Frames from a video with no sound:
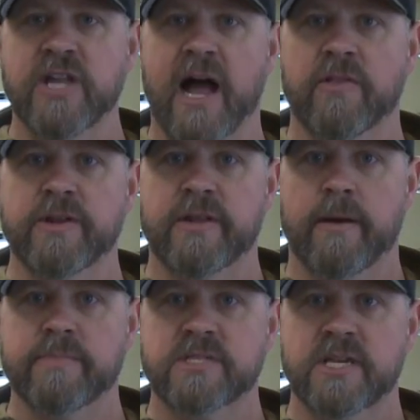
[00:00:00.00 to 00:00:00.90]
dial and
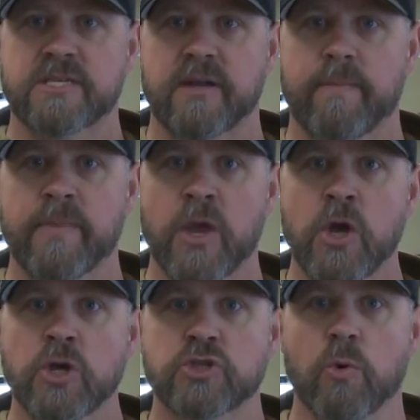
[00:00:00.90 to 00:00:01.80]
dump system.
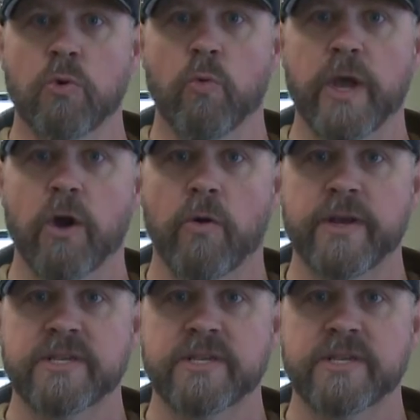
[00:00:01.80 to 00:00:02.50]
So when we go into